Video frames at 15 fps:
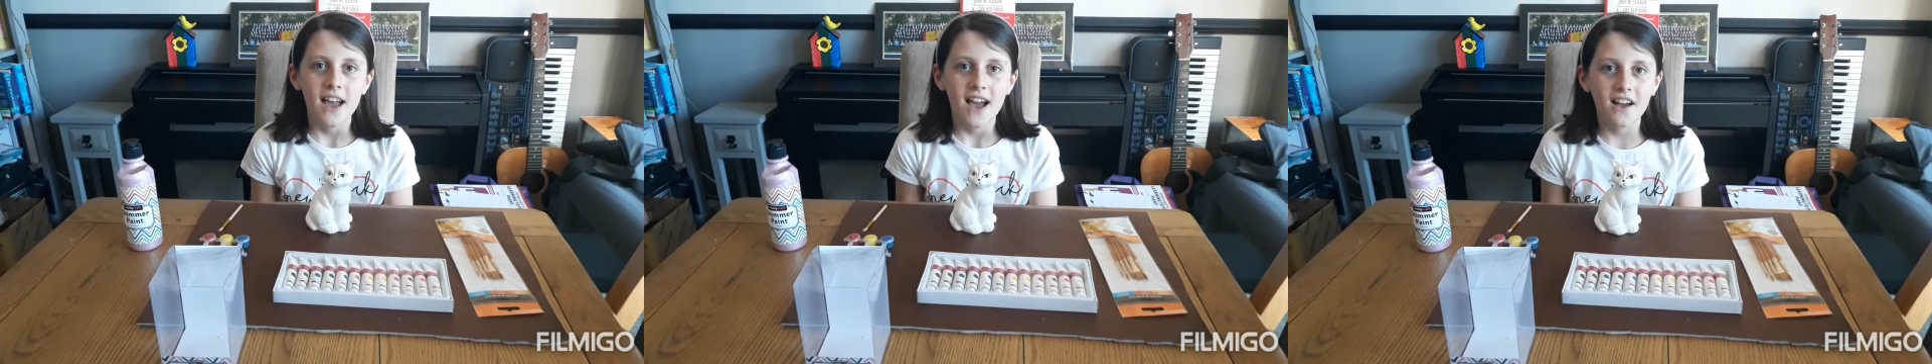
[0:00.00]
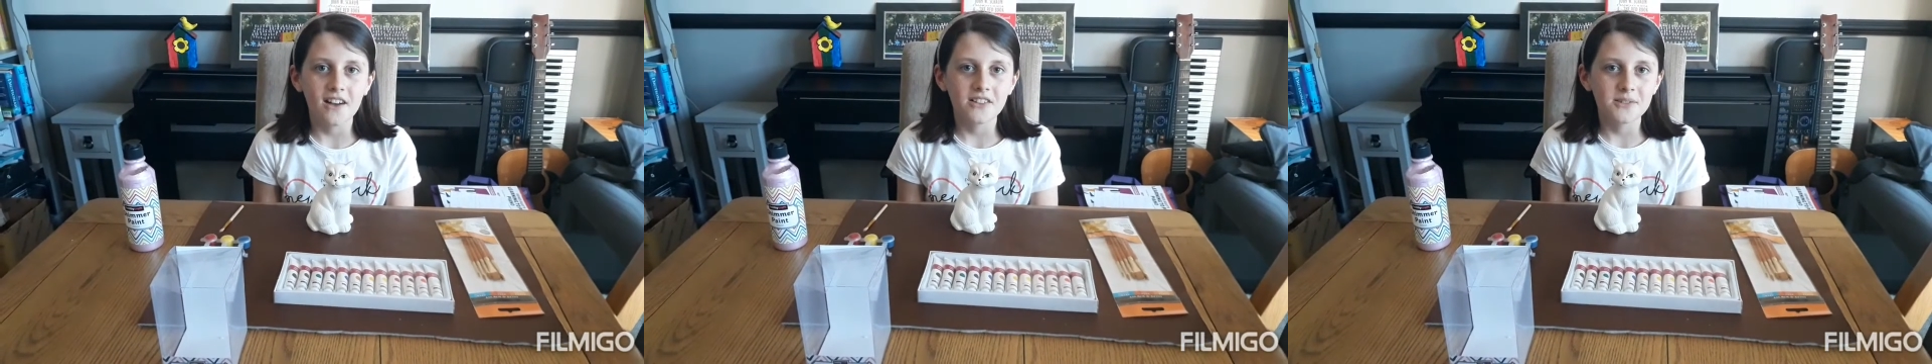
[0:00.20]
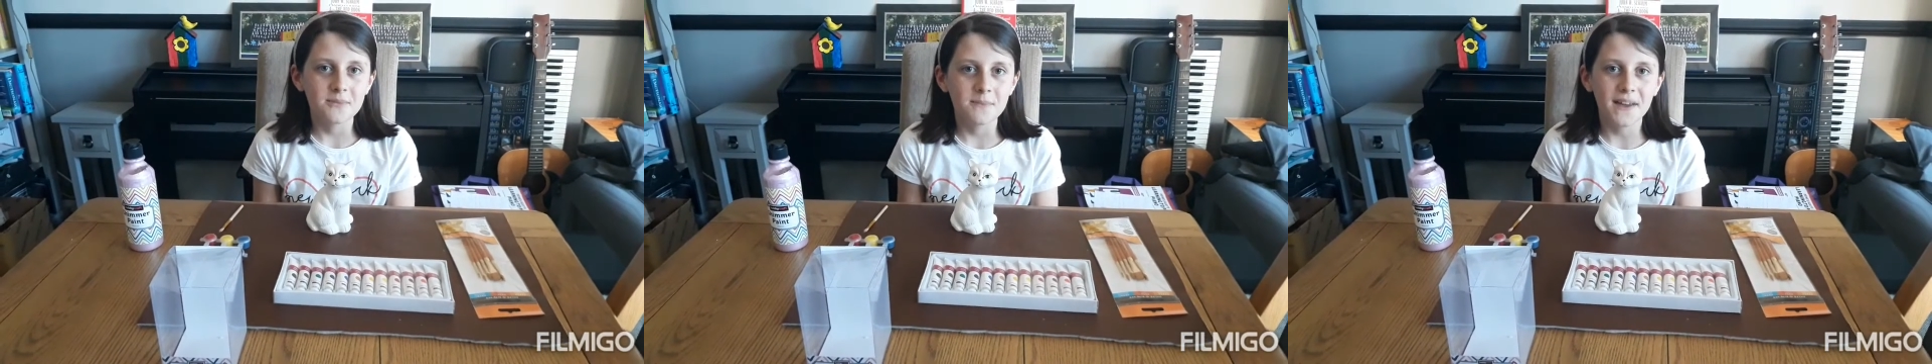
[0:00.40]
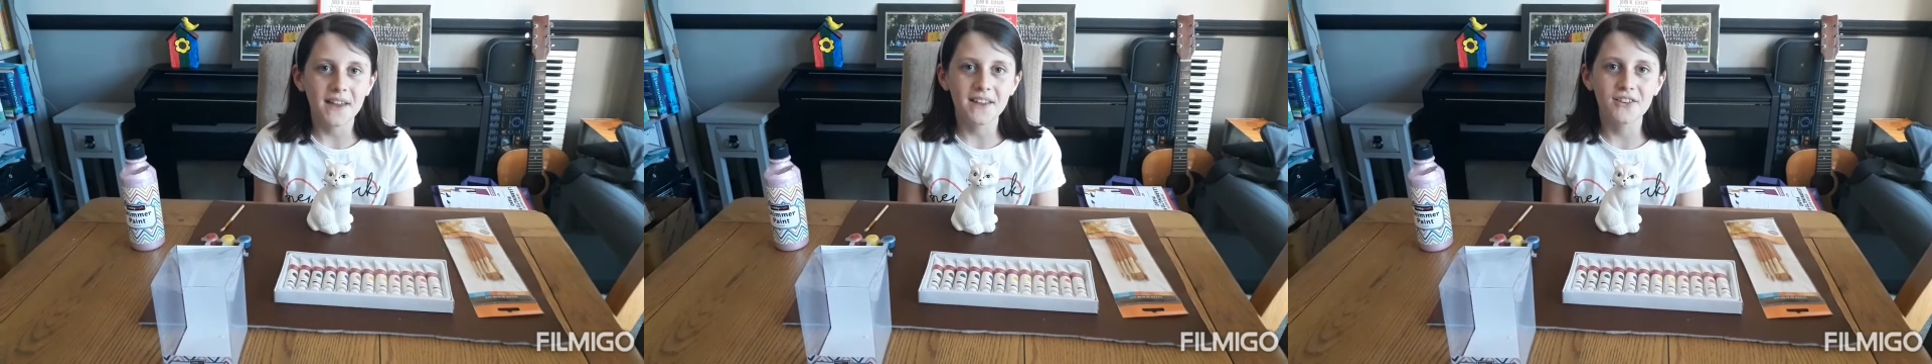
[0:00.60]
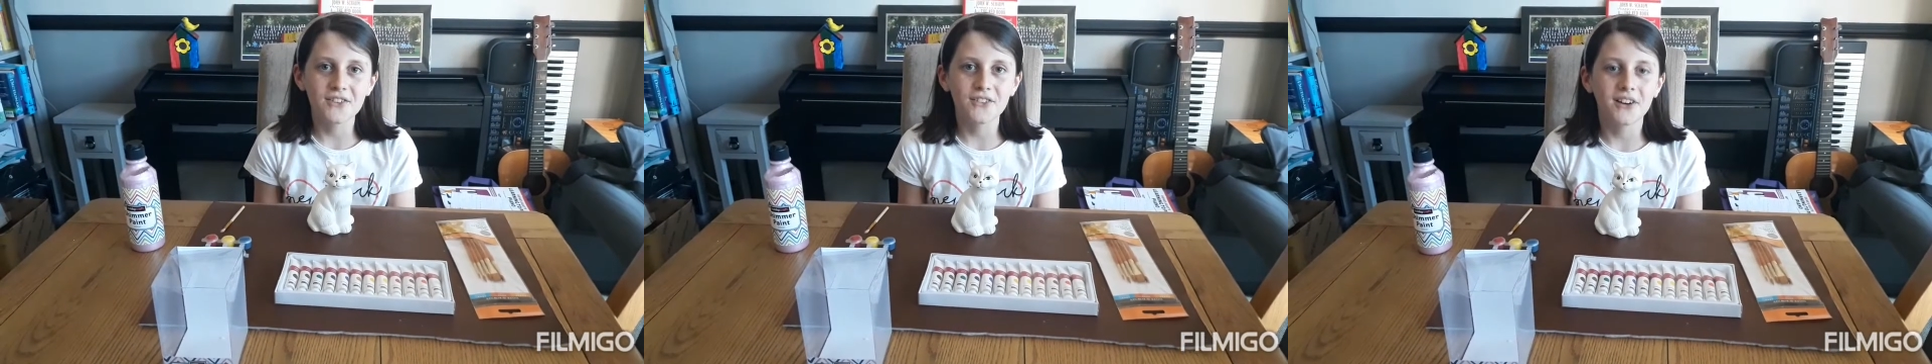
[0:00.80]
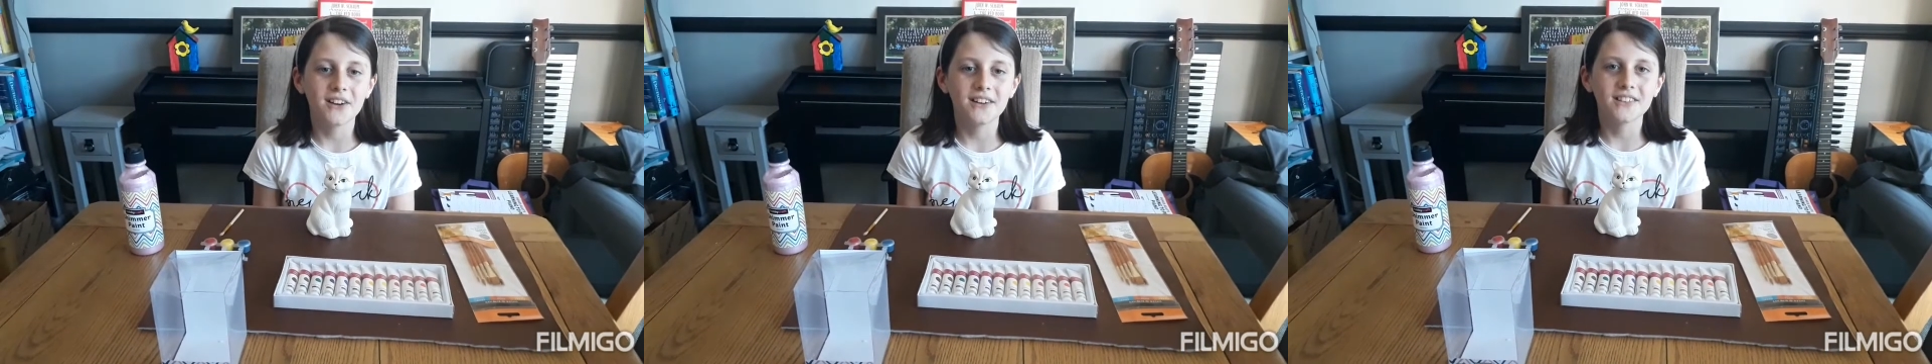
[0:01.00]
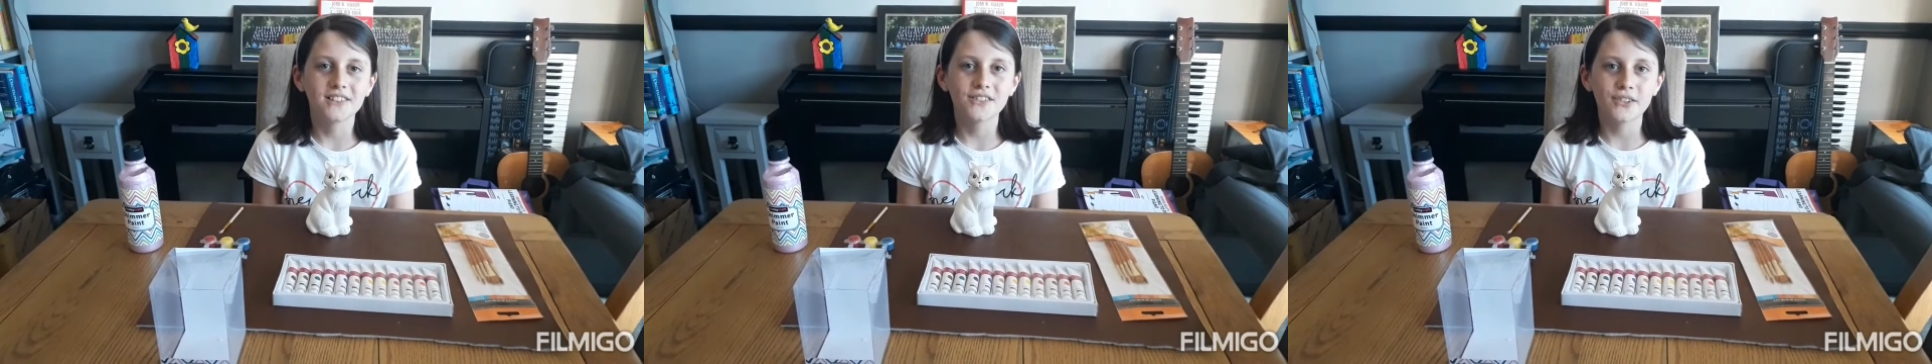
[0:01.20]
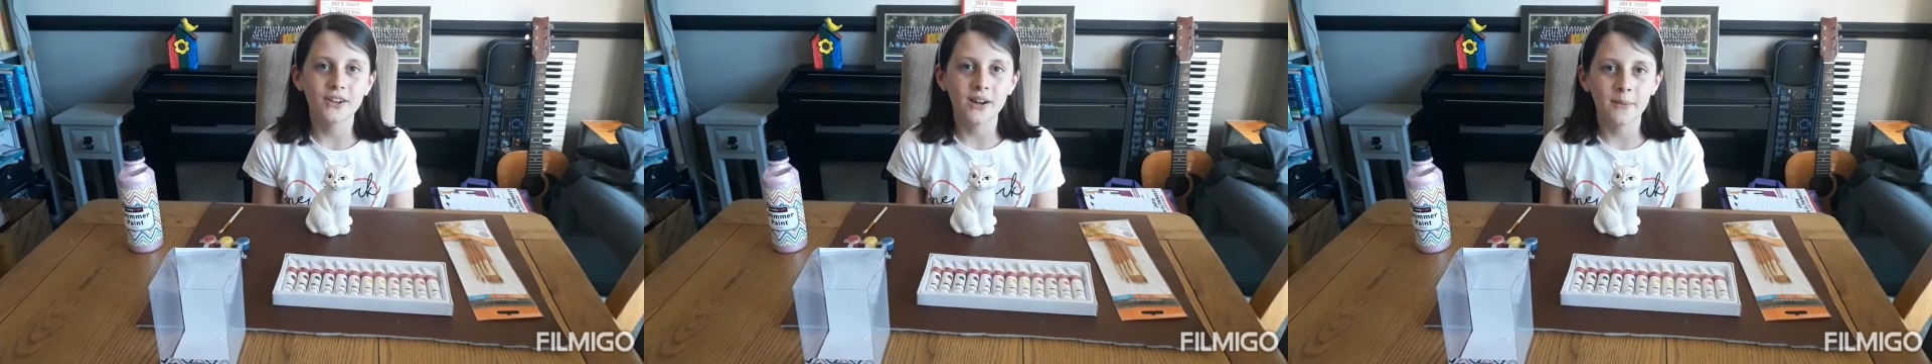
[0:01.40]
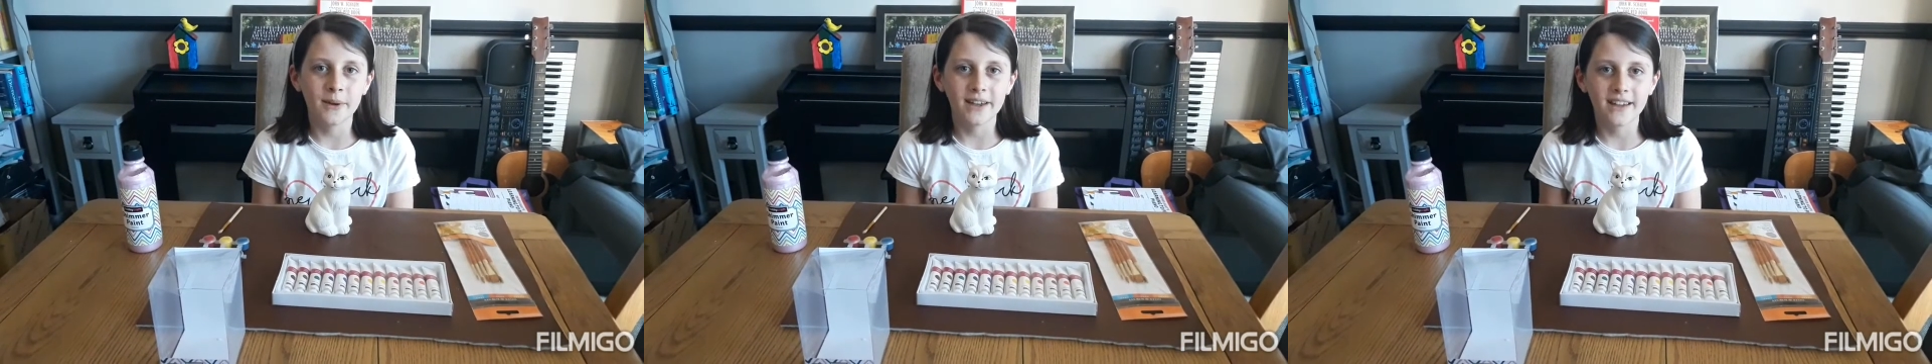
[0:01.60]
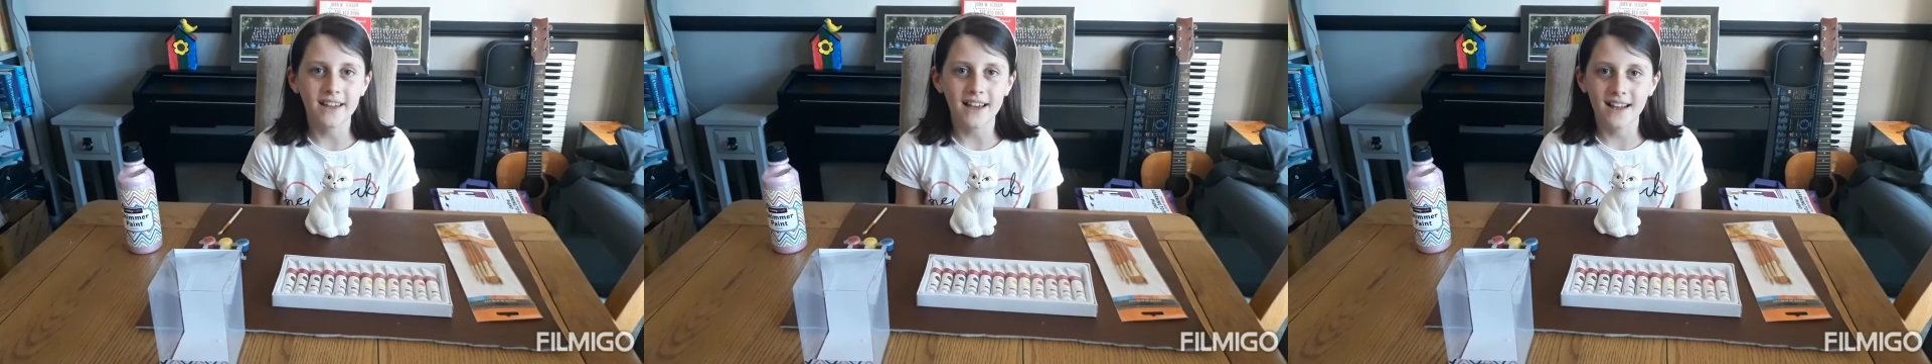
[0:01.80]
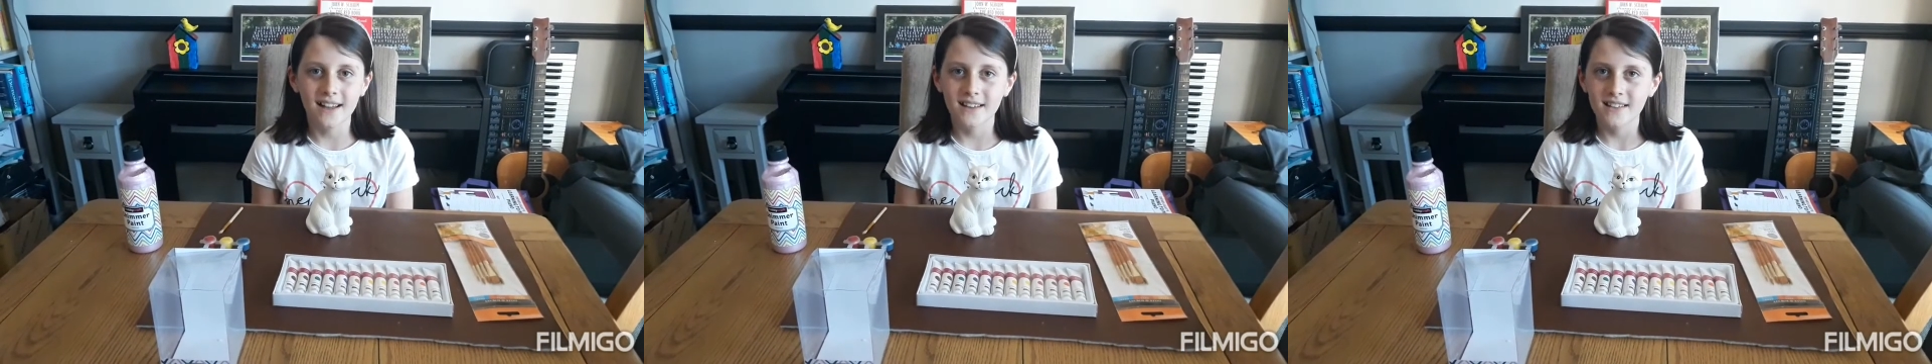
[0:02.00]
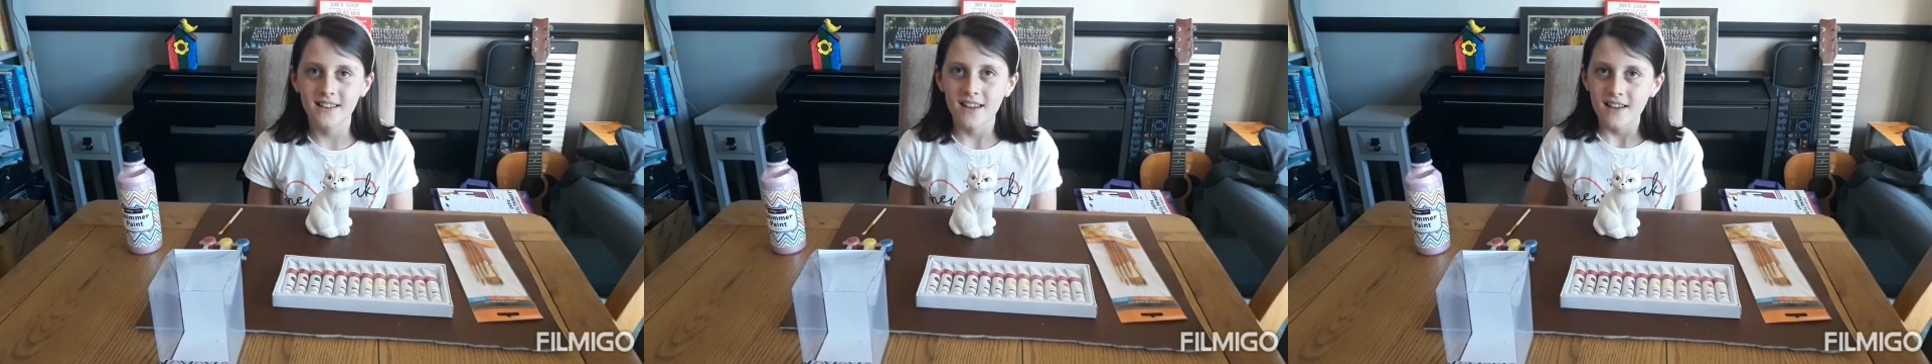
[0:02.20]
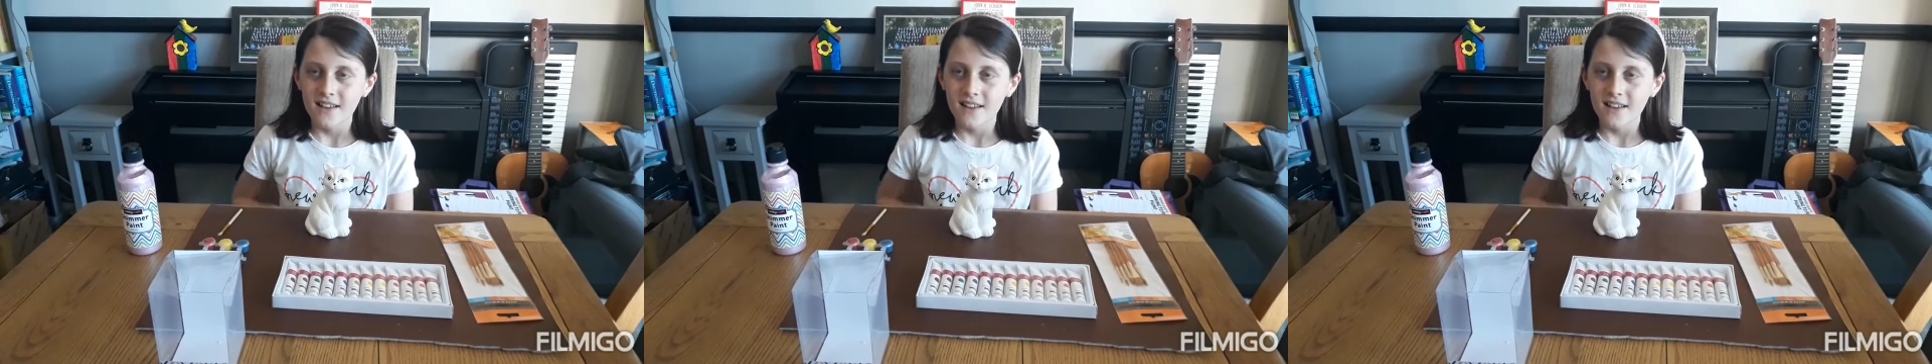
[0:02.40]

how to paint your own ceramic cat.